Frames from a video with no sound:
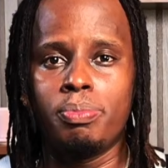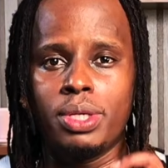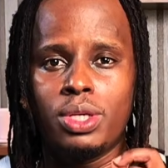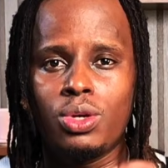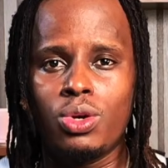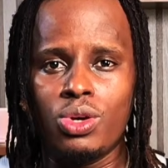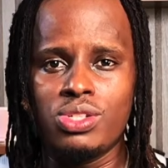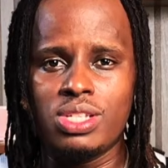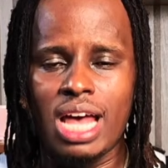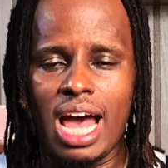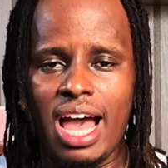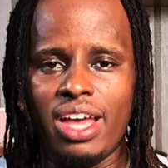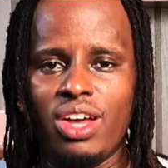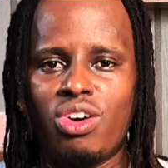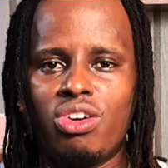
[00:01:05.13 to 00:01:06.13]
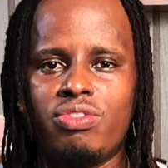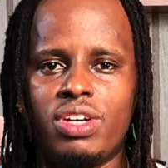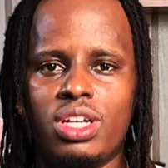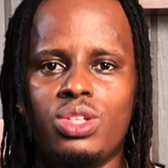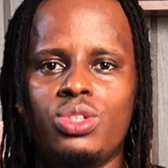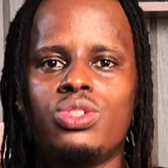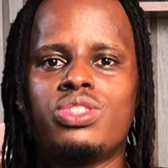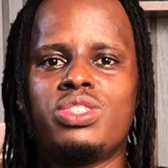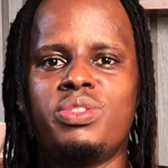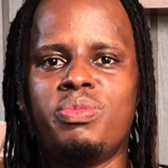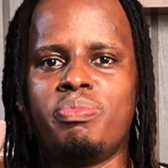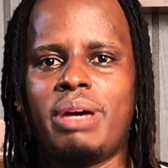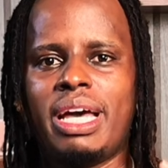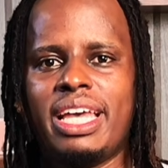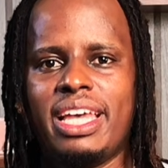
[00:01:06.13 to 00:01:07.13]
because I overlooked
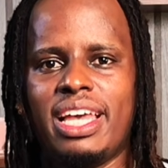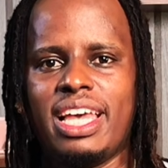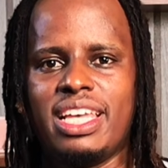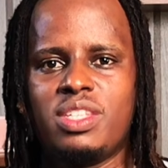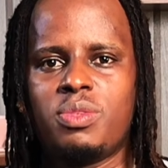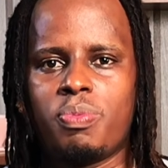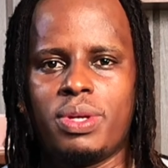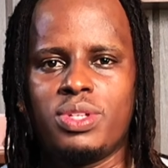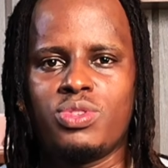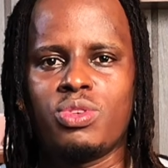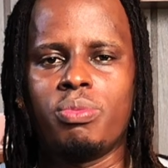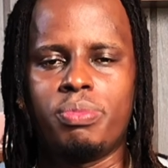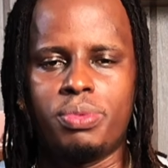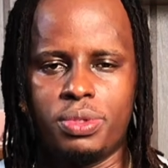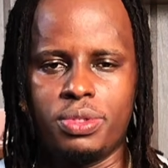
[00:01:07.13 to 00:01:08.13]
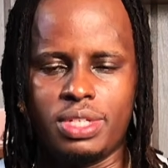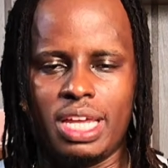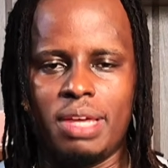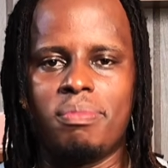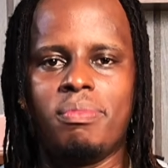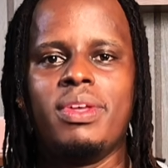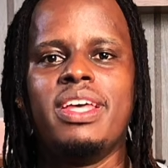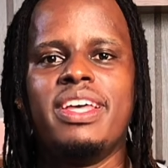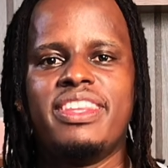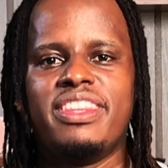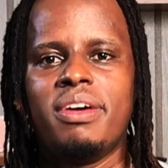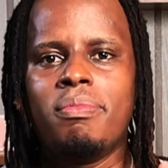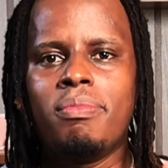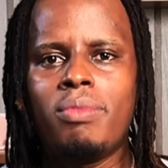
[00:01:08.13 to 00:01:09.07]
my espresso brew time. The